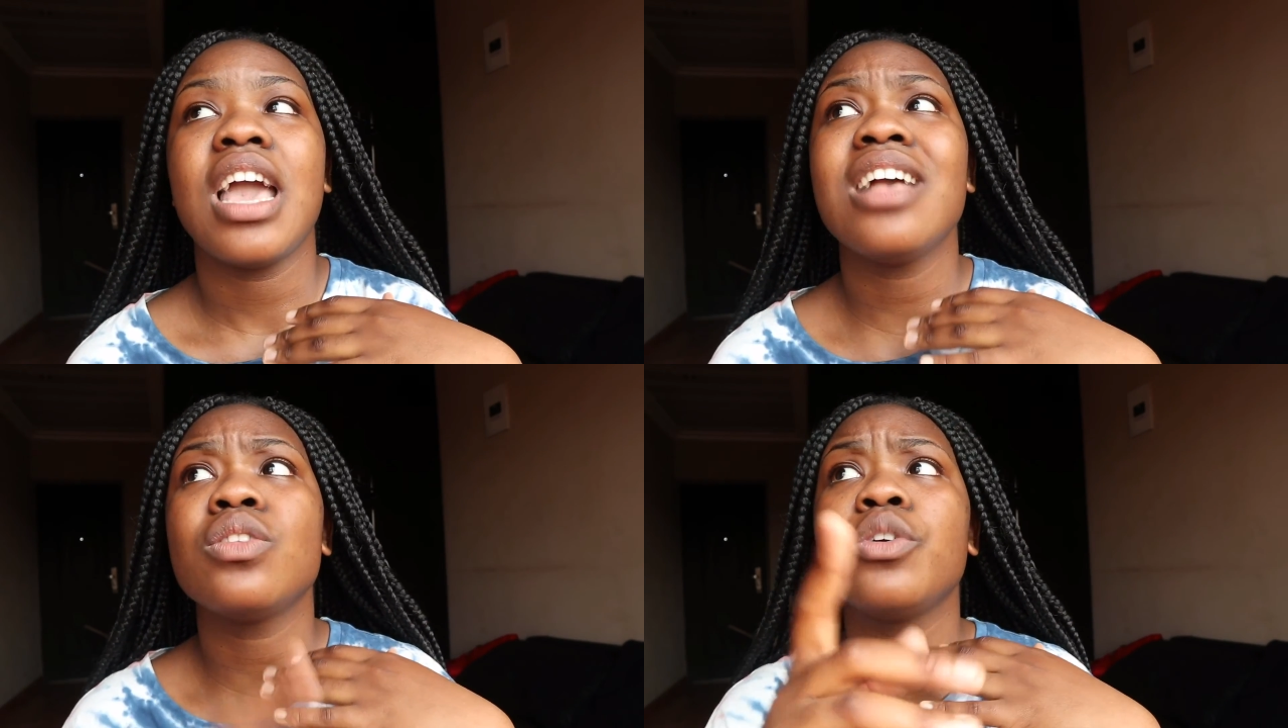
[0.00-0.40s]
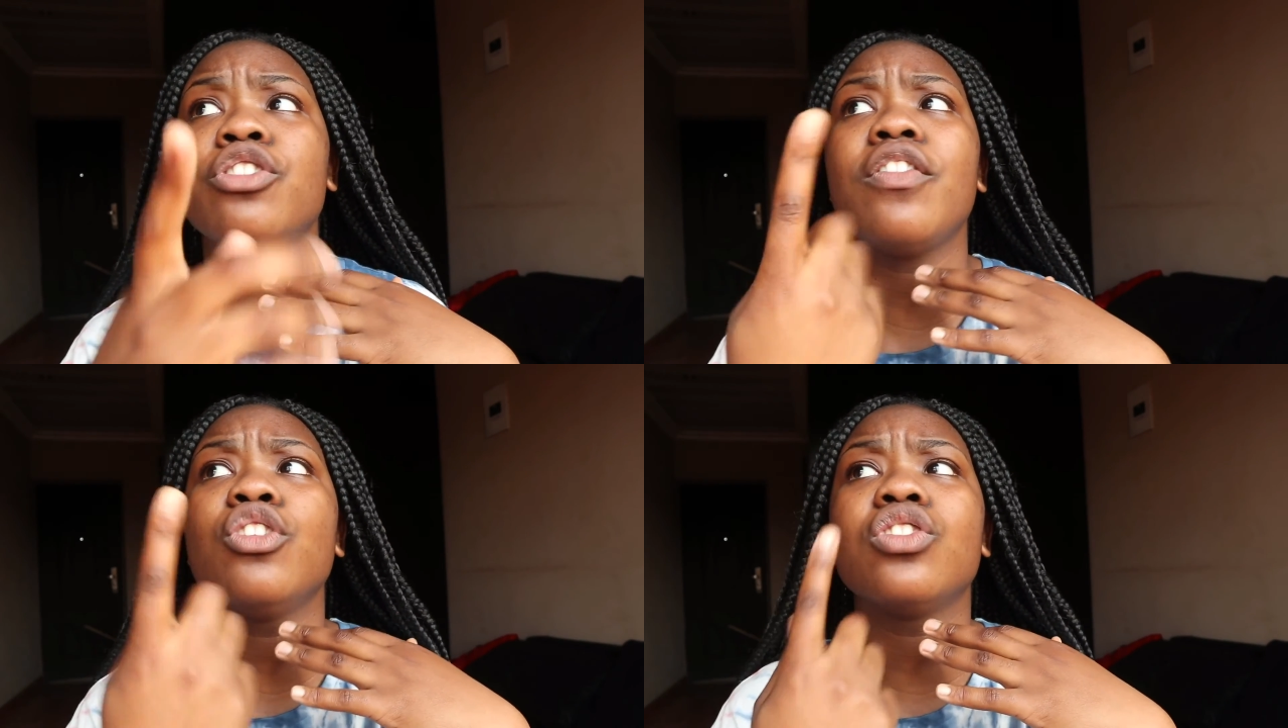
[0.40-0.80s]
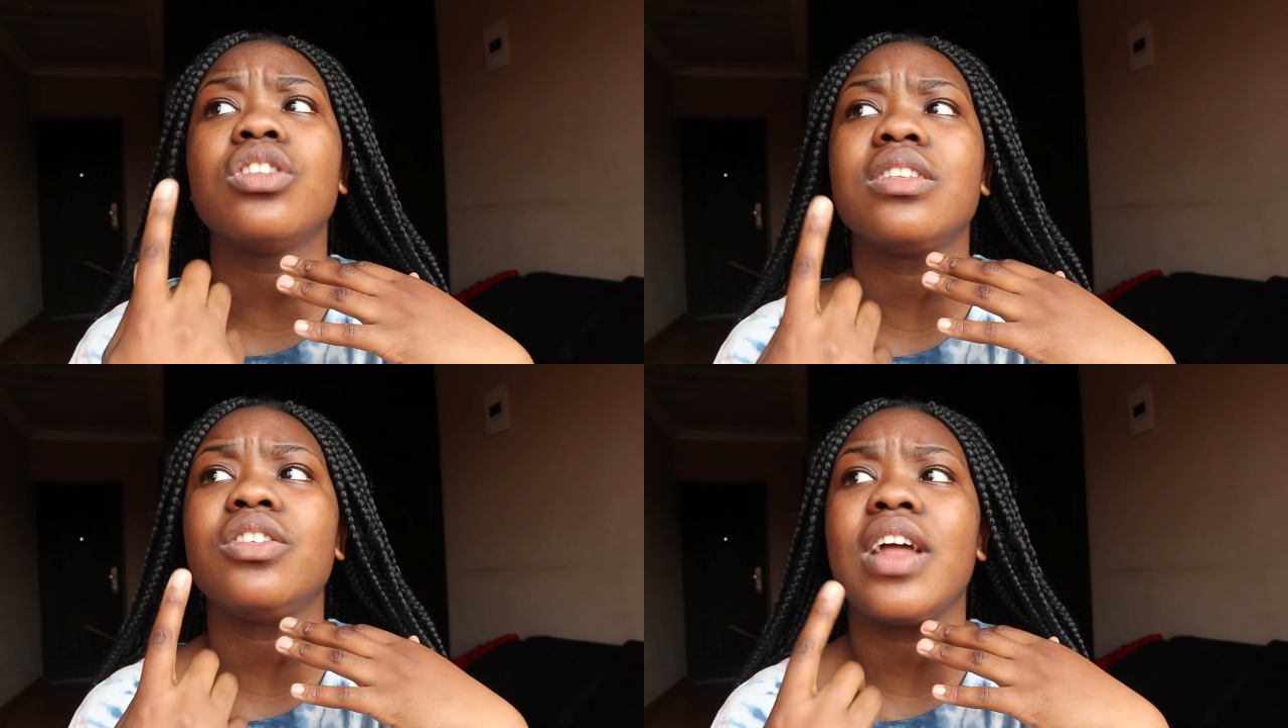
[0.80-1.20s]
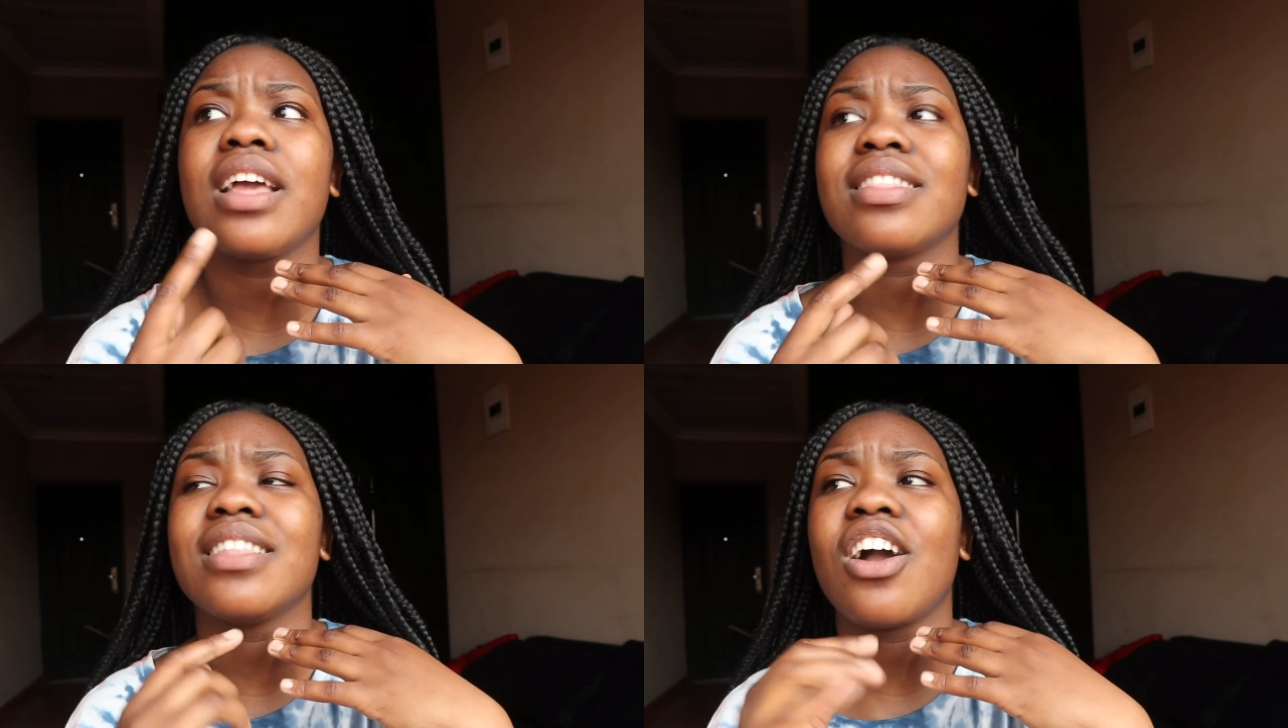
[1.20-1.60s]
As we were driving to the taxi
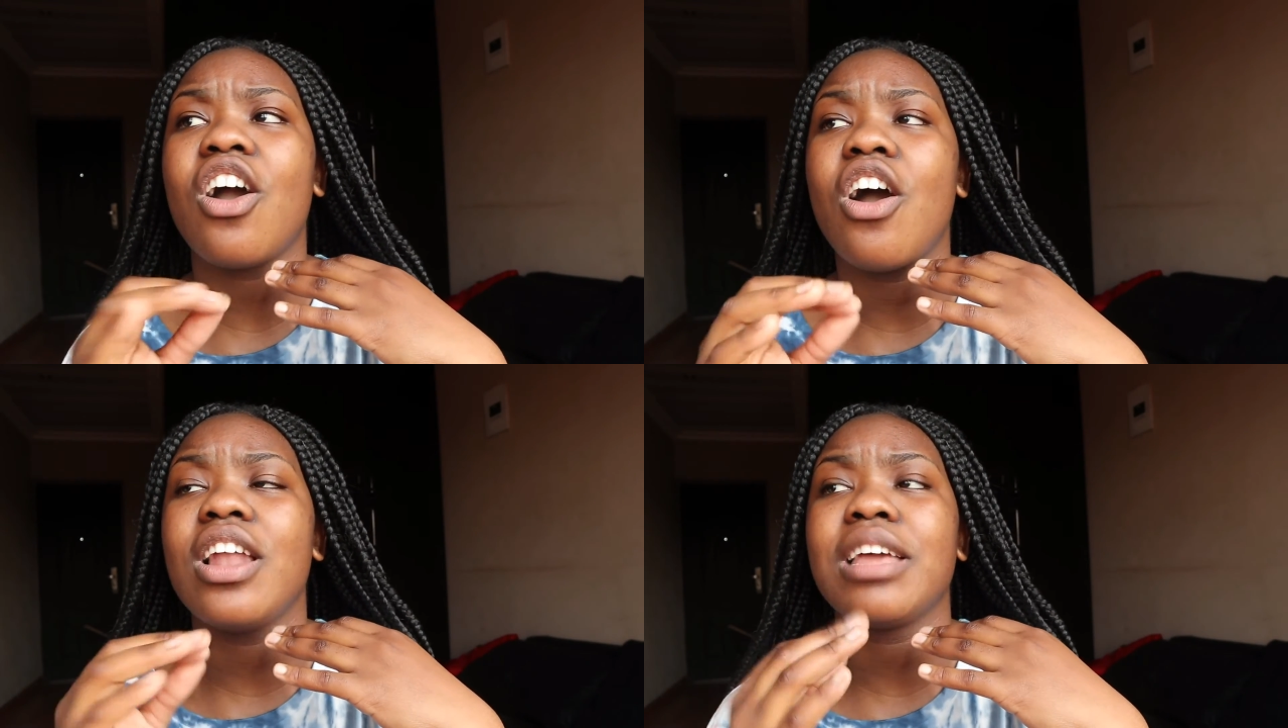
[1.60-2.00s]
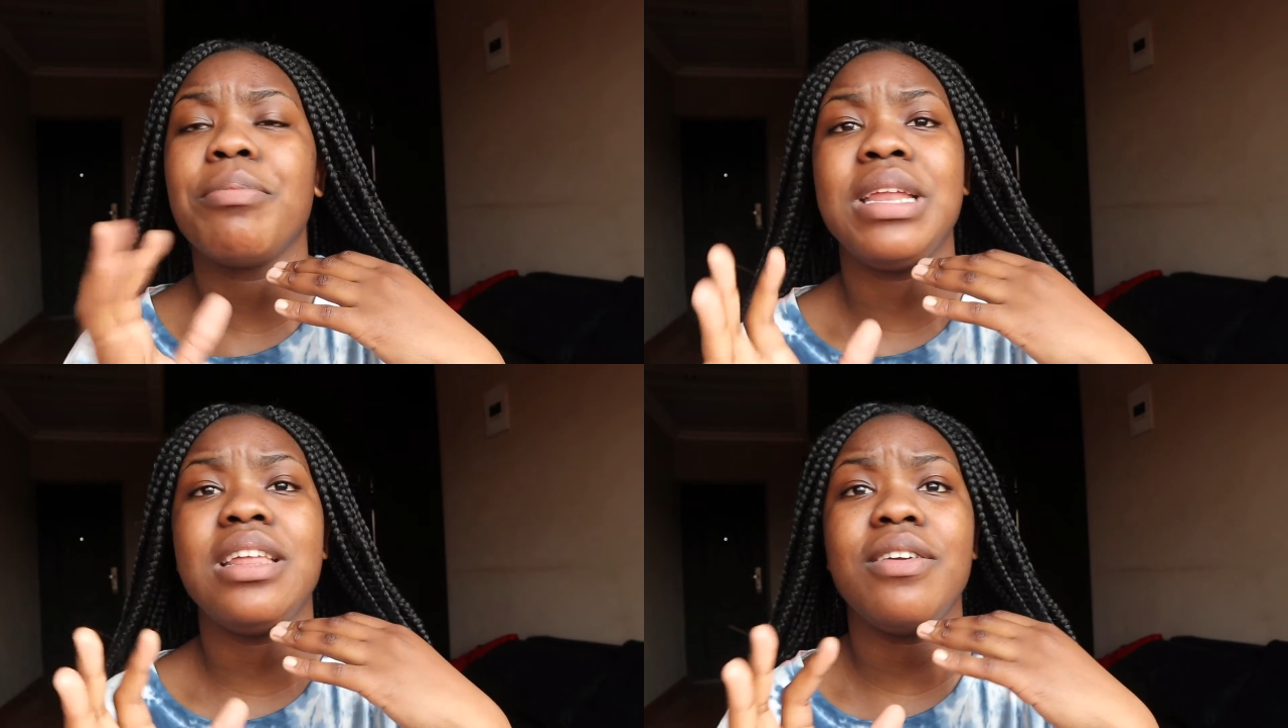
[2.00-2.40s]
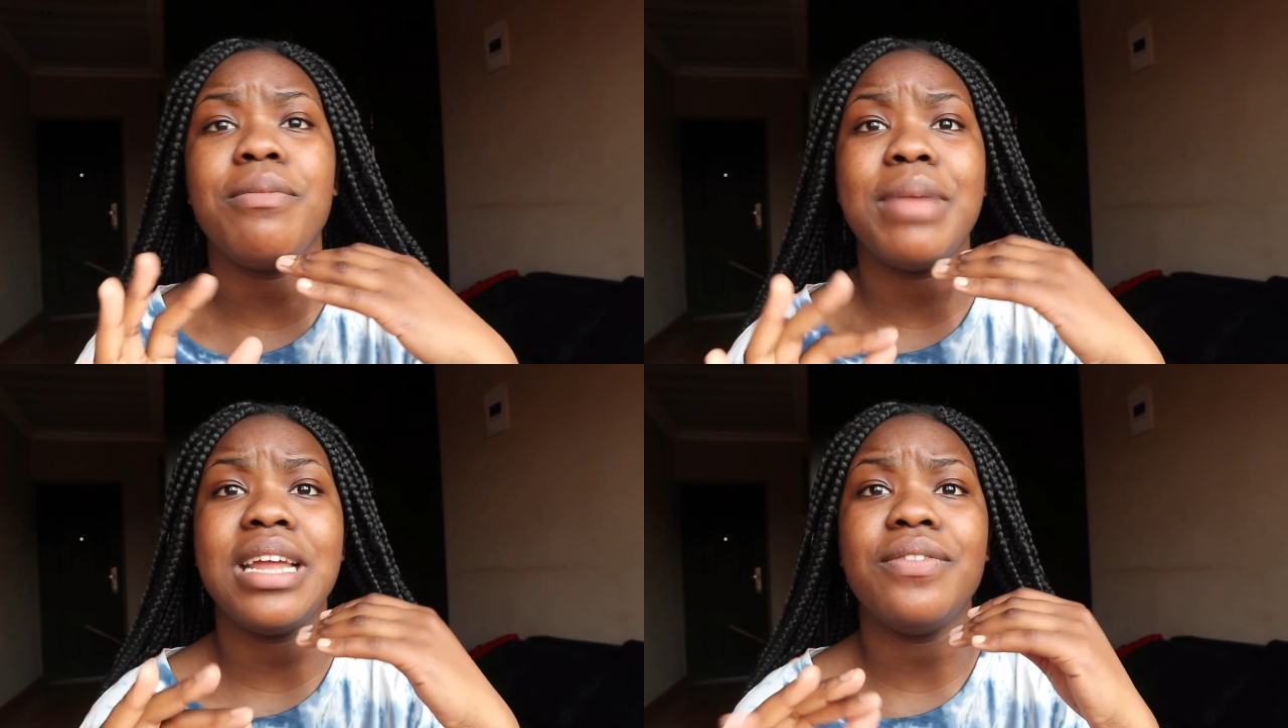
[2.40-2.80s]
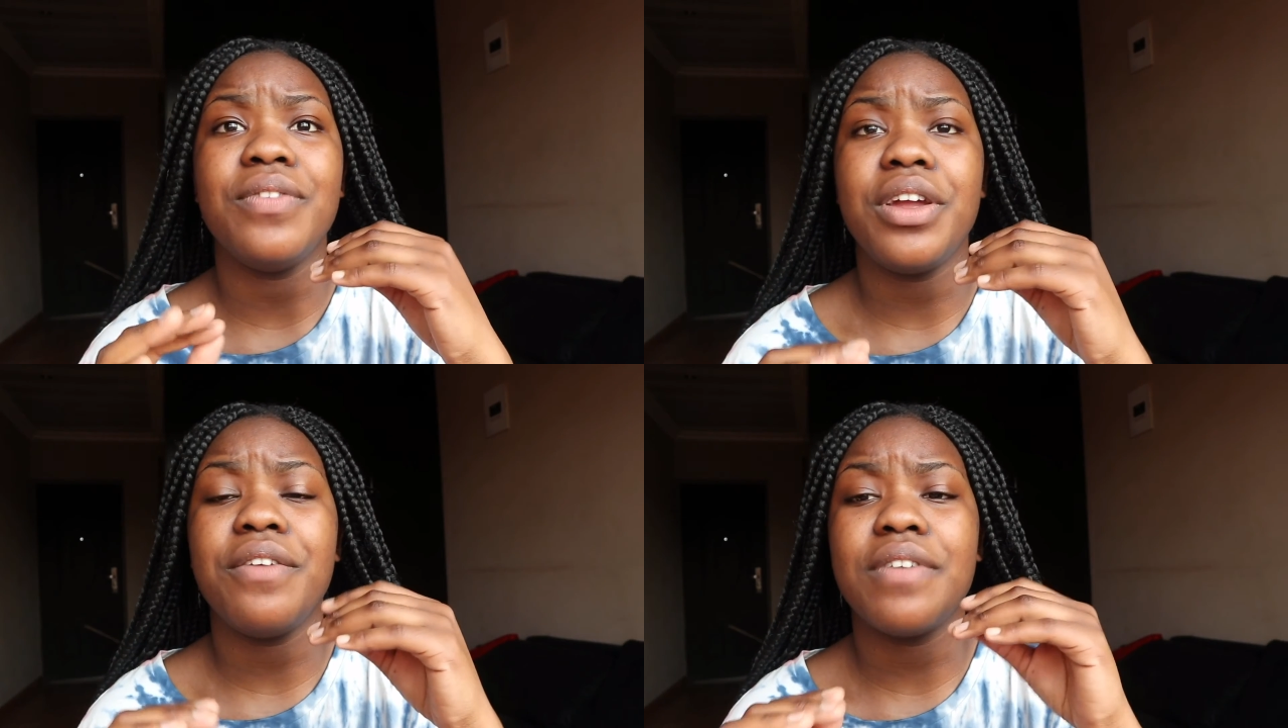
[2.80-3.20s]
rank, the car, like, made
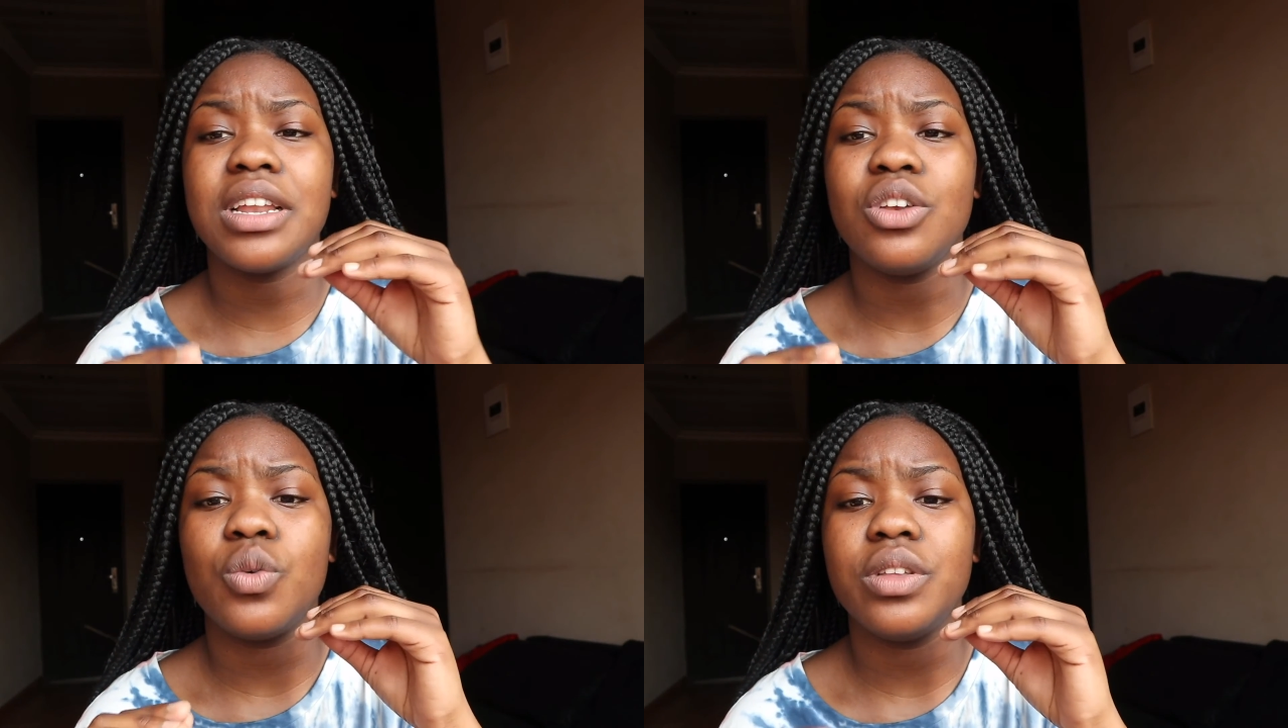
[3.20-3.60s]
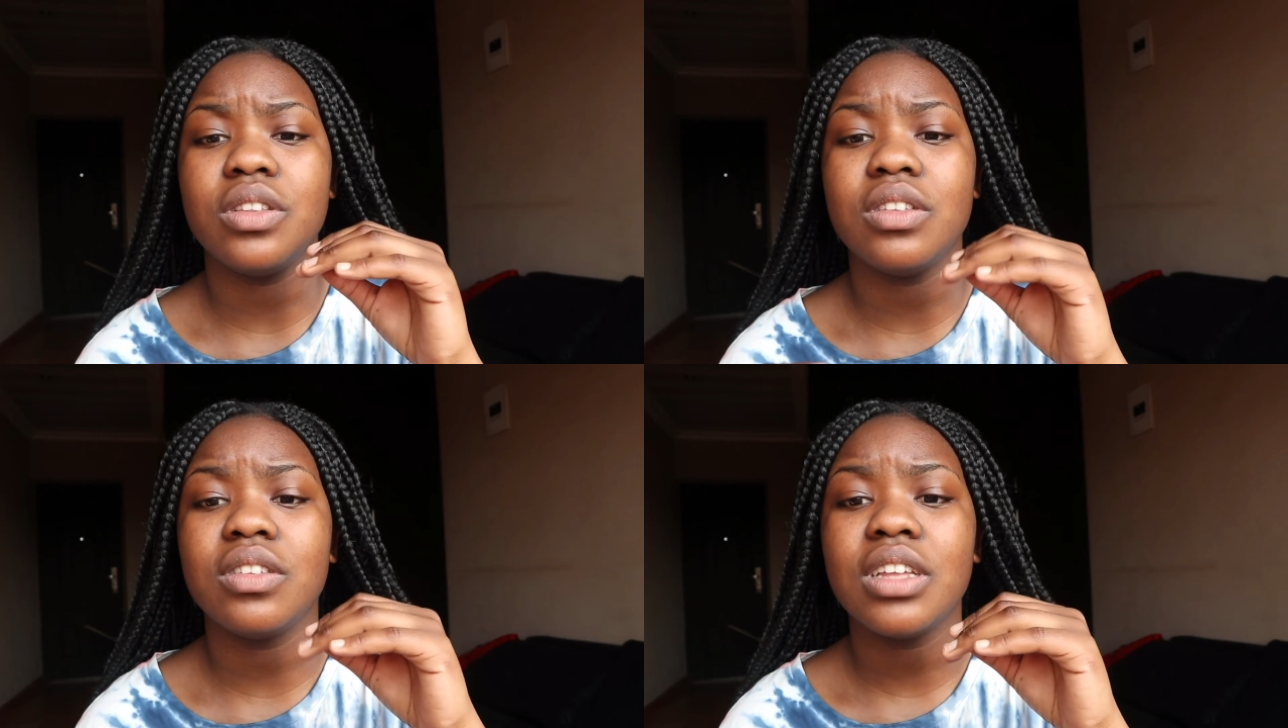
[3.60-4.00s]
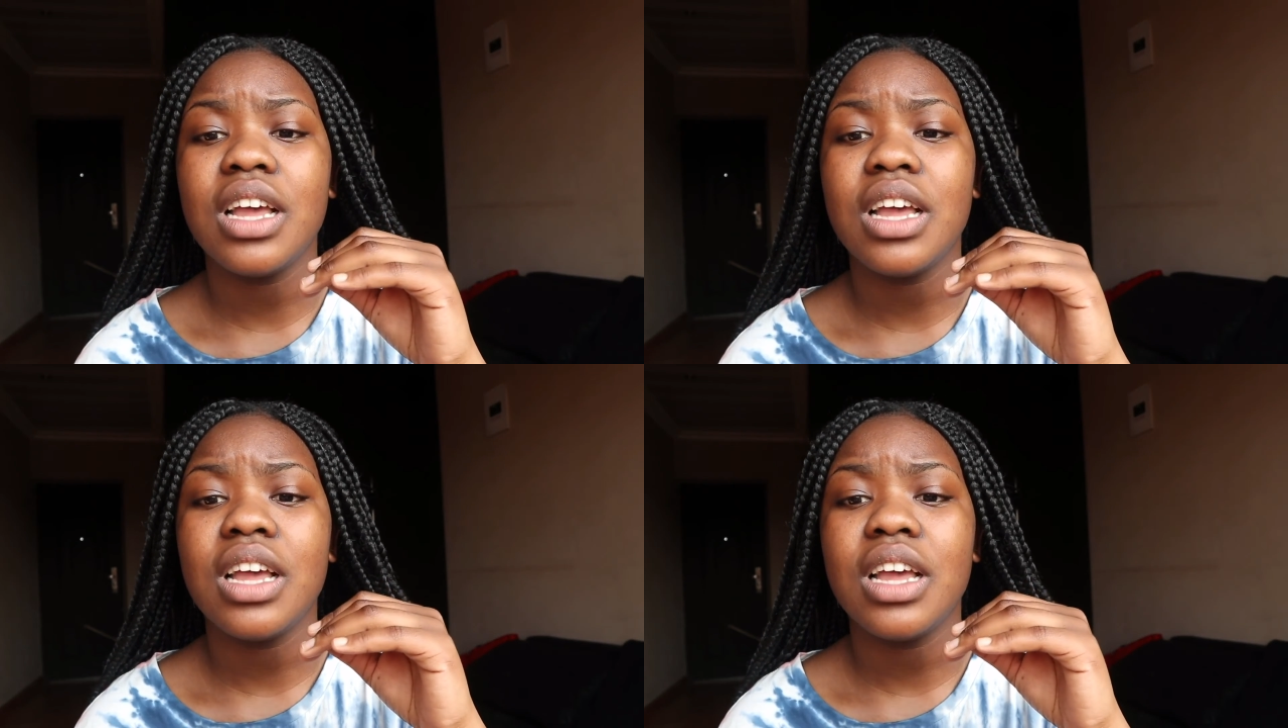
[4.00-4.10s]
very funny noises.